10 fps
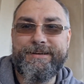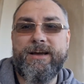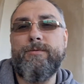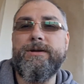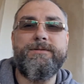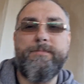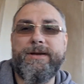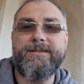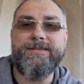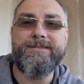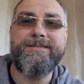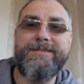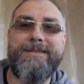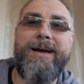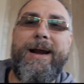Can't wait to paint this.
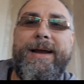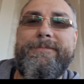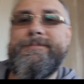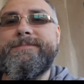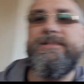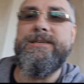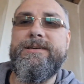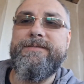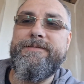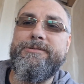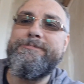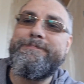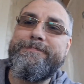All right, see you in a few.